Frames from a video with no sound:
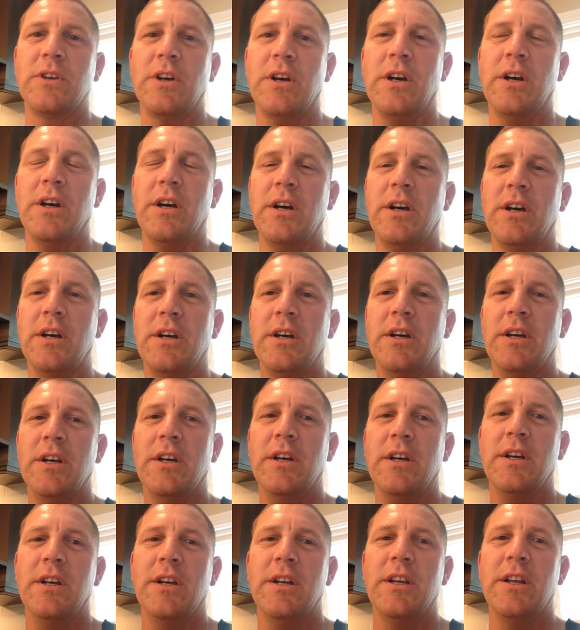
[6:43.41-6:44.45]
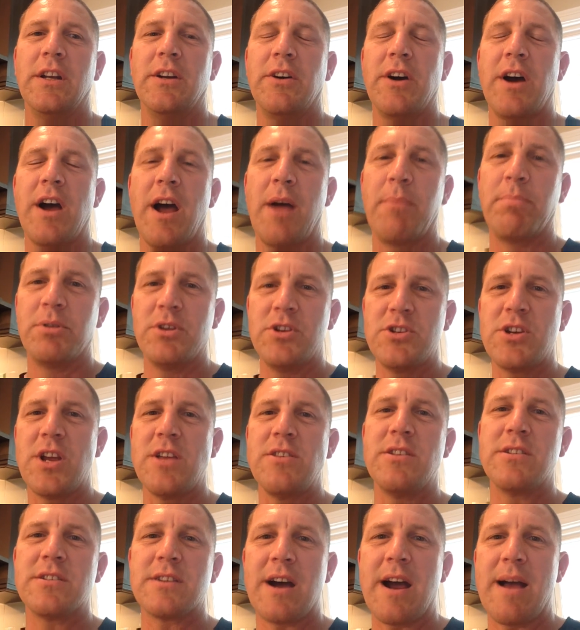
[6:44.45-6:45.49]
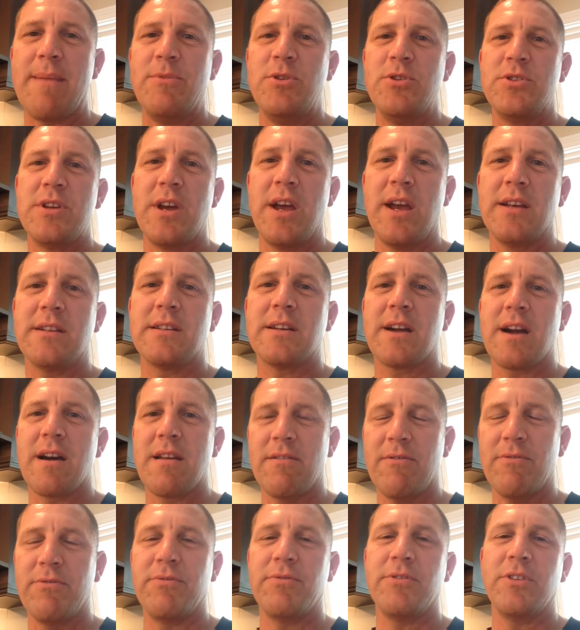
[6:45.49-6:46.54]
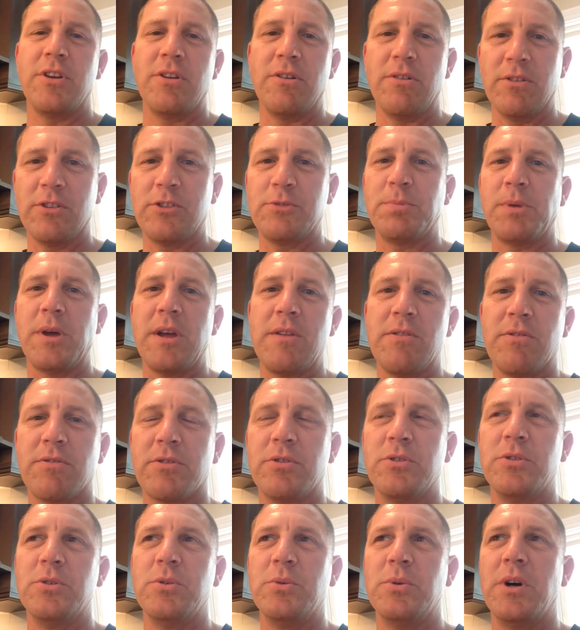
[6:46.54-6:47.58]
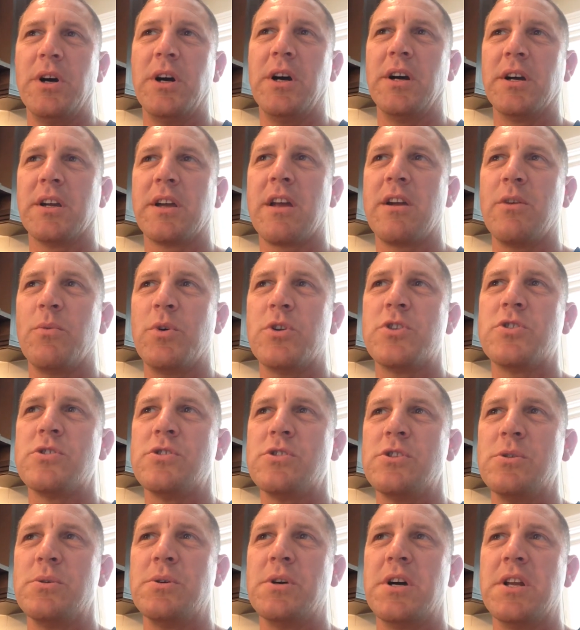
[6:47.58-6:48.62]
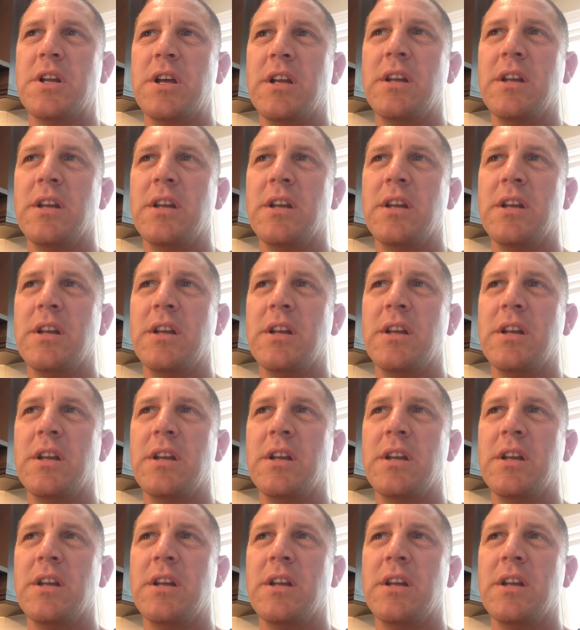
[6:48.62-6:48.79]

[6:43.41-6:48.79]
Uh, you know, I appreciate the time you take to kind of, you know, explain through uh, kind of what you're doing.